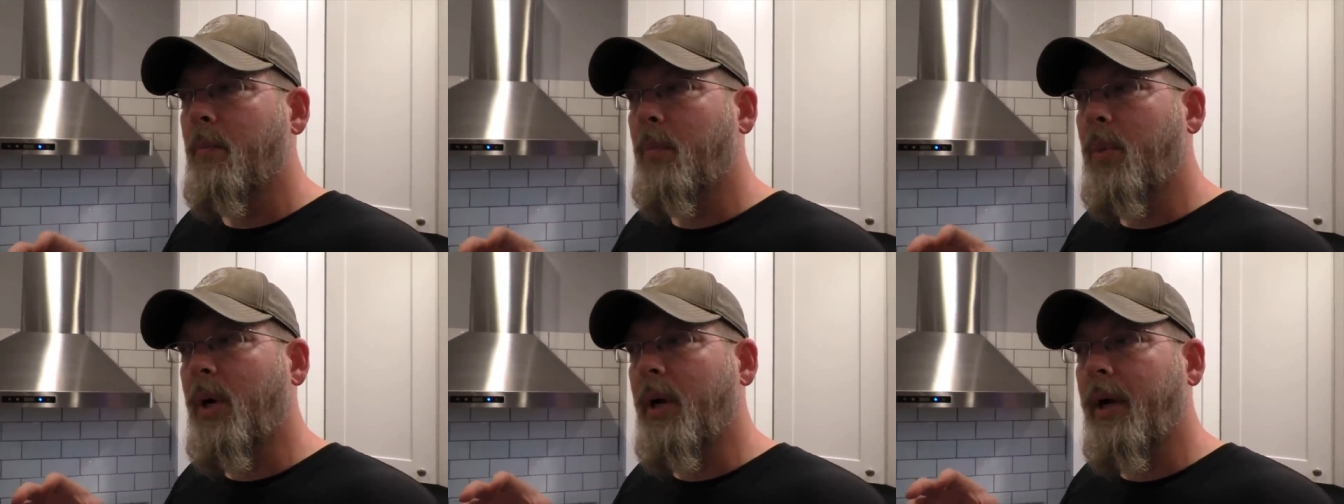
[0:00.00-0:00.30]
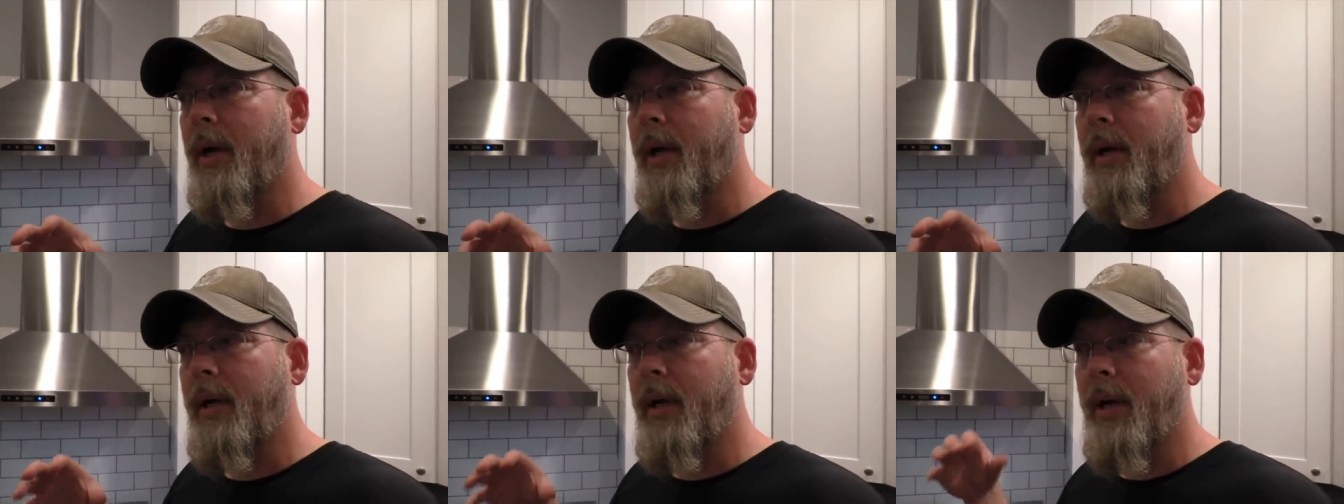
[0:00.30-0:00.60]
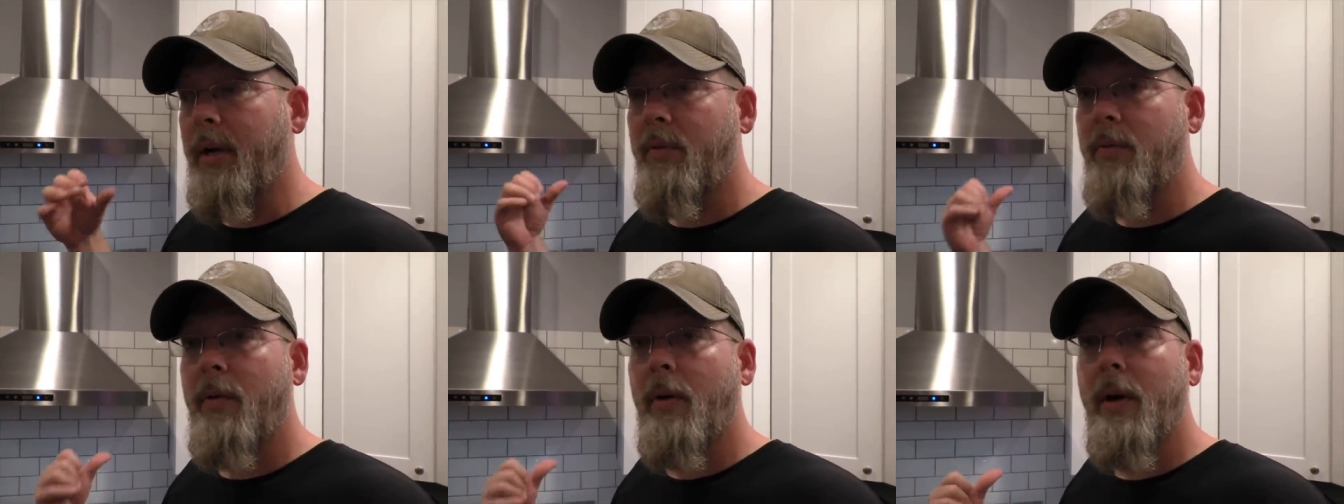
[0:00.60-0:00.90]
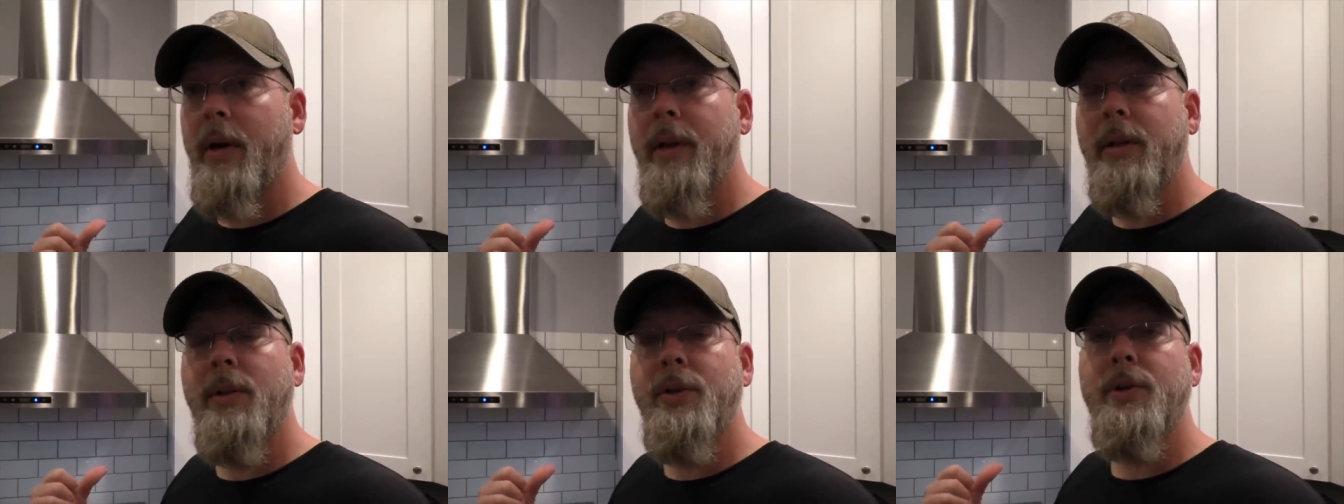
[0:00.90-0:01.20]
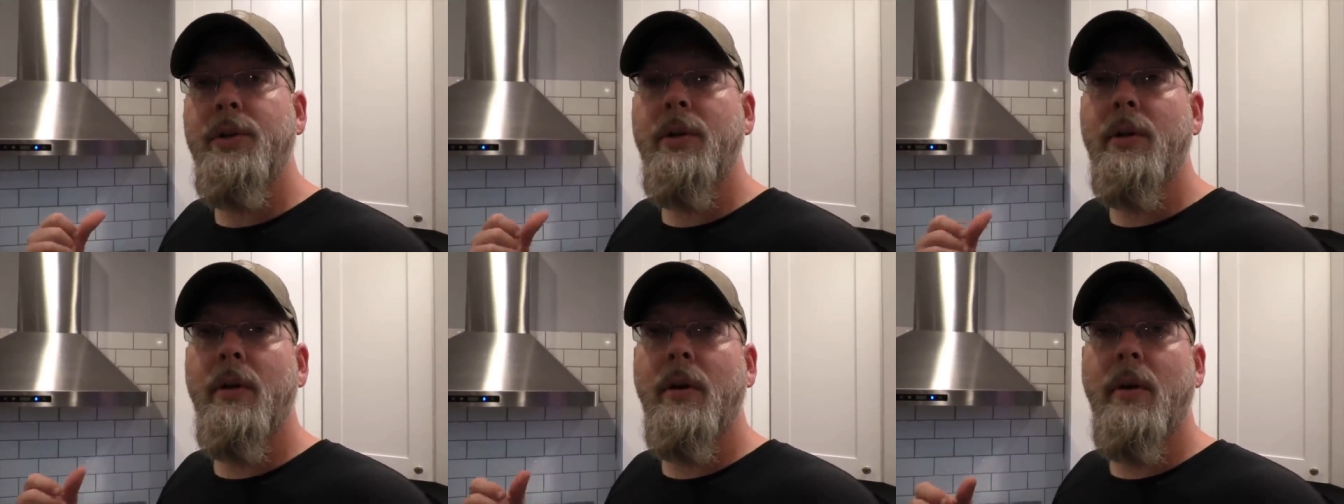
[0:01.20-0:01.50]
by inverting the
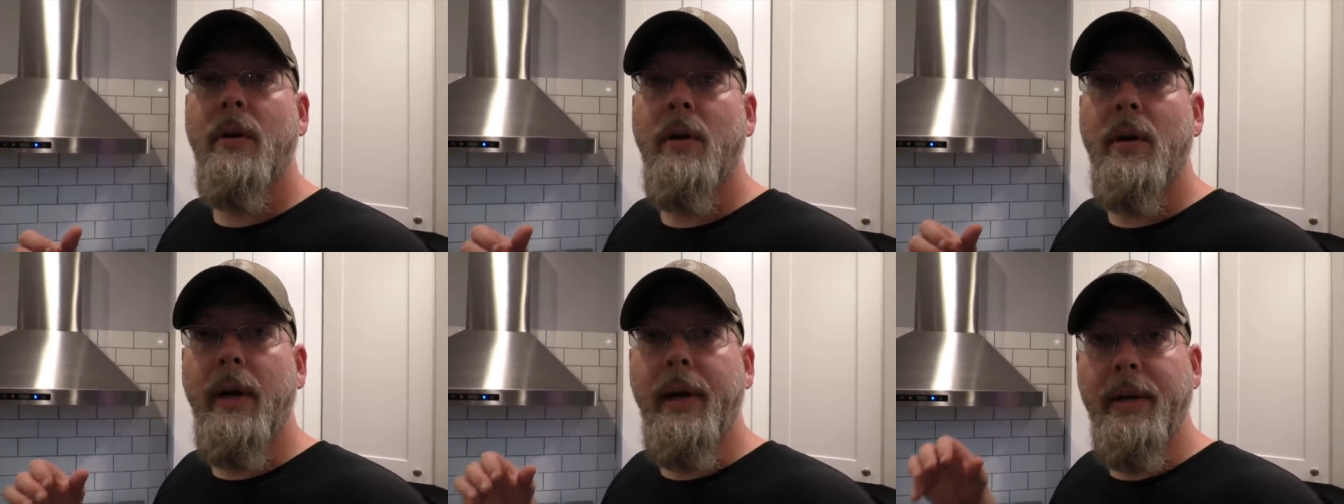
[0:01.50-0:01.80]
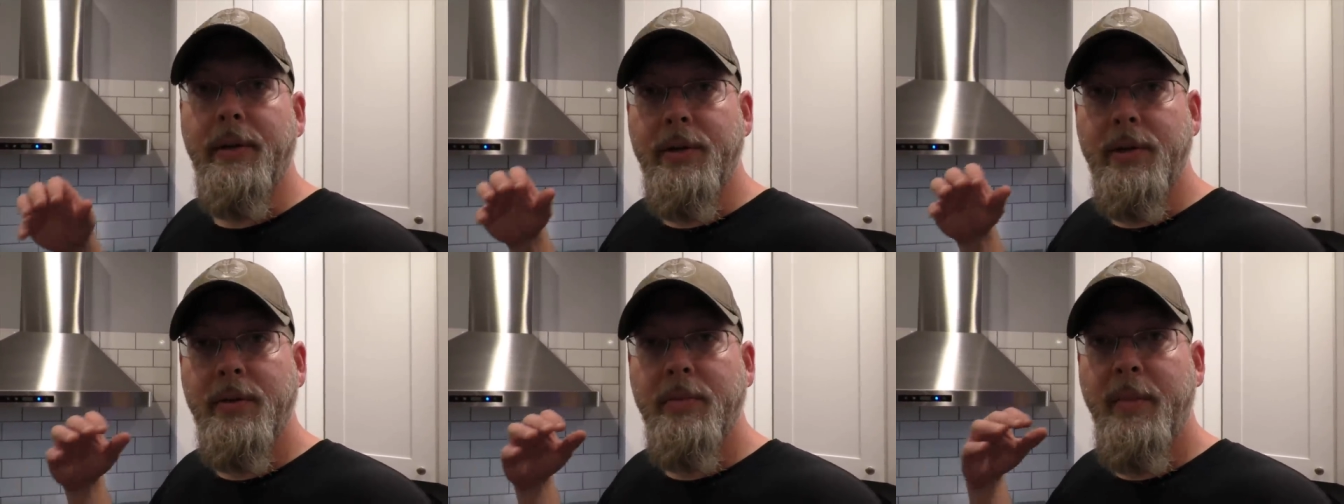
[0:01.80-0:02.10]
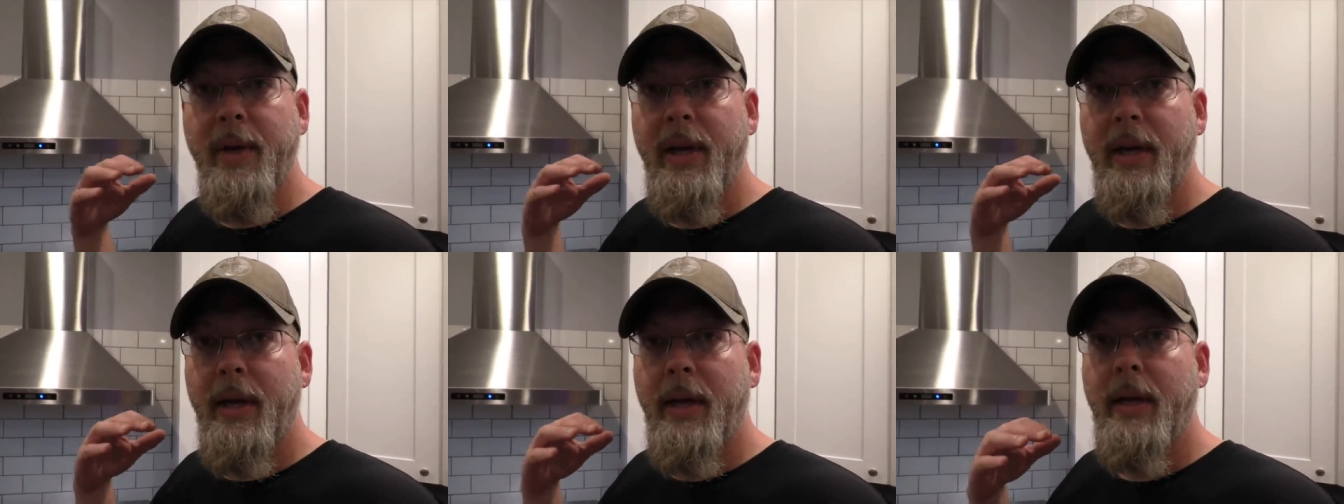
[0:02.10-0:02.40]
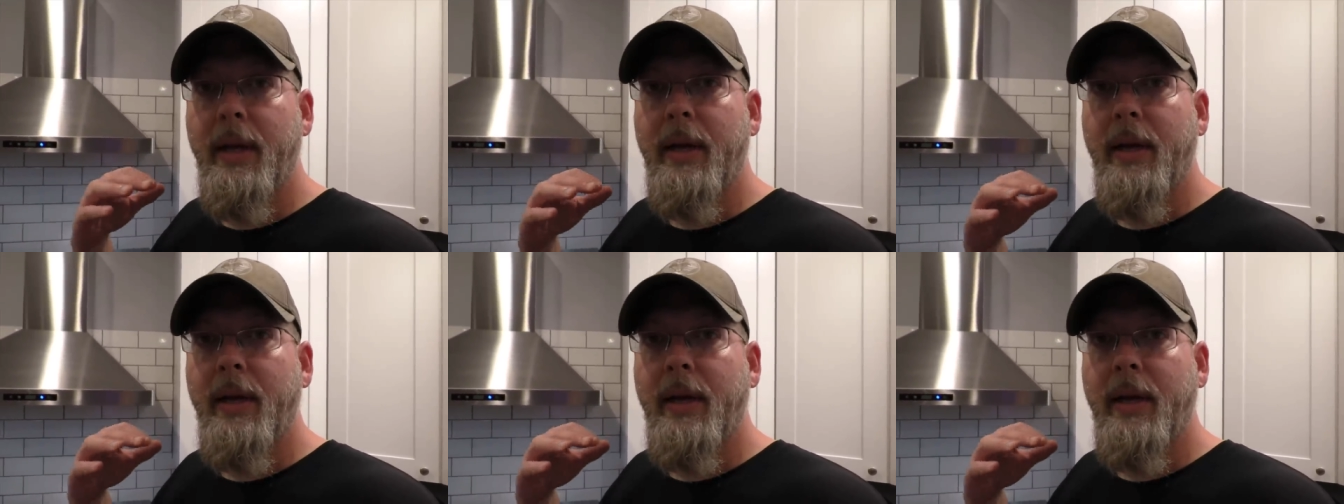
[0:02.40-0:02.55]
sugar and just making